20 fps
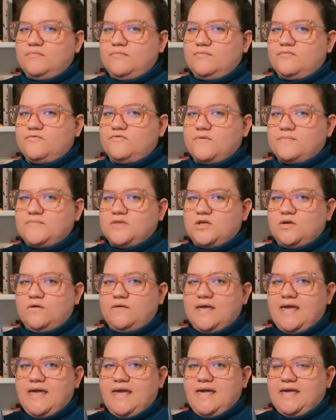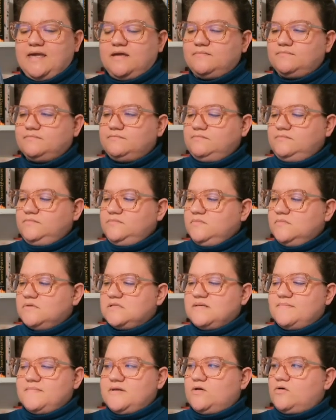from the UK.
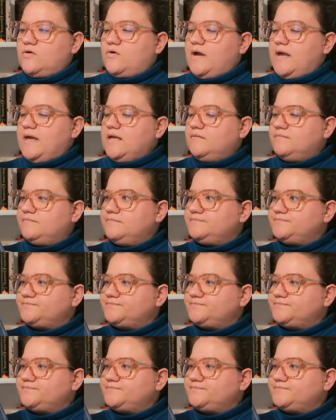It's a middle grade.